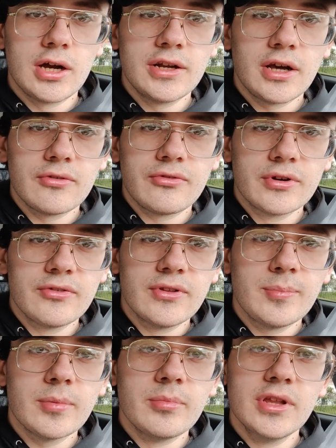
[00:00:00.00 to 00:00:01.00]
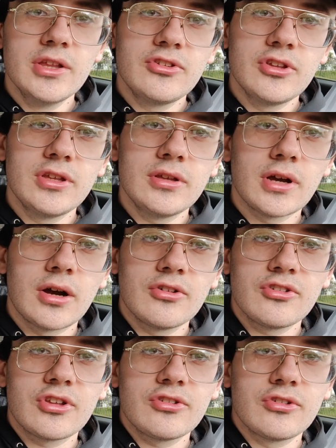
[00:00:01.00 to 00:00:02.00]
Now for the flippability, how
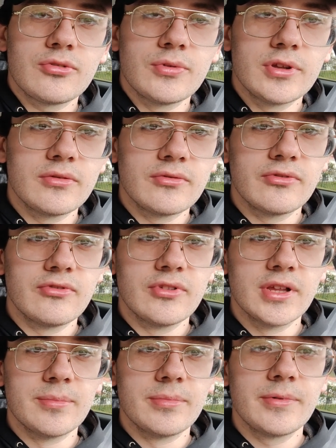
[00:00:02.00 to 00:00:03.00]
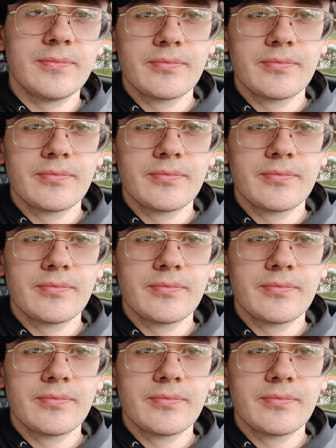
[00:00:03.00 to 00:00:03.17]
does this thing flip?